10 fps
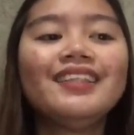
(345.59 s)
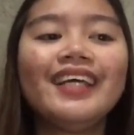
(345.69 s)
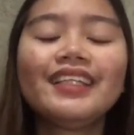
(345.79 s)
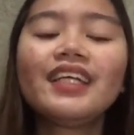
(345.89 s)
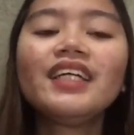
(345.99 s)

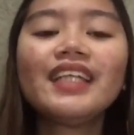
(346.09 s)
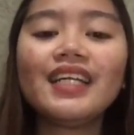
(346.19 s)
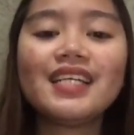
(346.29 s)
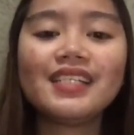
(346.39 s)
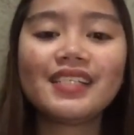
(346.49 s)
data
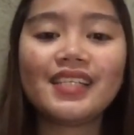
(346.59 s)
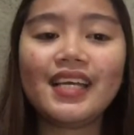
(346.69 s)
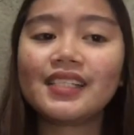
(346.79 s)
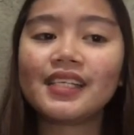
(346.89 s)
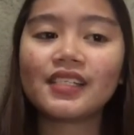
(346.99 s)

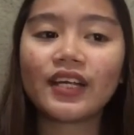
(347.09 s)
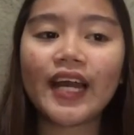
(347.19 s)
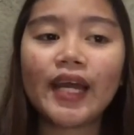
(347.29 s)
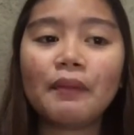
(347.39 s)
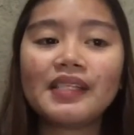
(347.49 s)
redundancy is
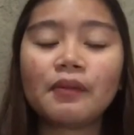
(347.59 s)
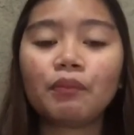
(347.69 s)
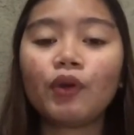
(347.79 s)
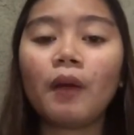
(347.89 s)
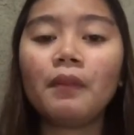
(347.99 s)
described as a
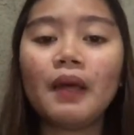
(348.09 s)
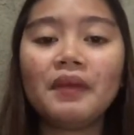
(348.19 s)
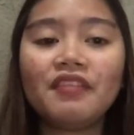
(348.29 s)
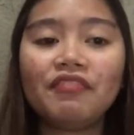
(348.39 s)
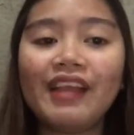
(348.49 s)
problem
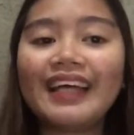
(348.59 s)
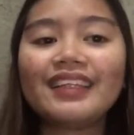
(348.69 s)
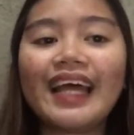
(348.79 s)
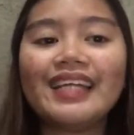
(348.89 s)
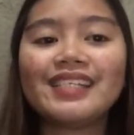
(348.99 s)
in
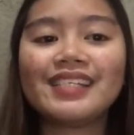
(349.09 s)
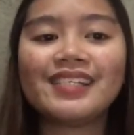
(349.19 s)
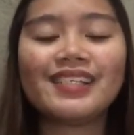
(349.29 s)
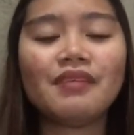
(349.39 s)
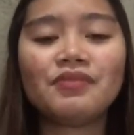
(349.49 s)
flatline
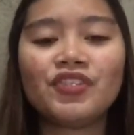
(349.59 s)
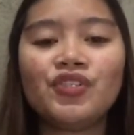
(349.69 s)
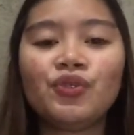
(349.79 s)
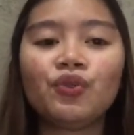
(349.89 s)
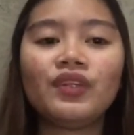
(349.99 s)
systems
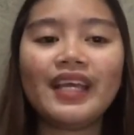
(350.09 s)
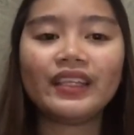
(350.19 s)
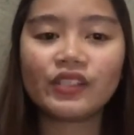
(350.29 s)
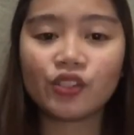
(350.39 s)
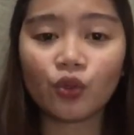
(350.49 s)
due to
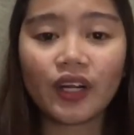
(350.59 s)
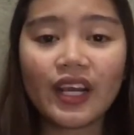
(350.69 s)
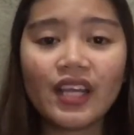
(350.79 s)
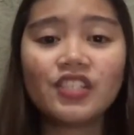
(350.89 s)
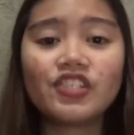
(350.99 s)
data
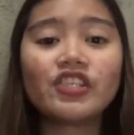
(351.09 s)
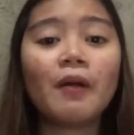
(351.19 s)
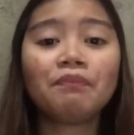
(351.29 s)
storage,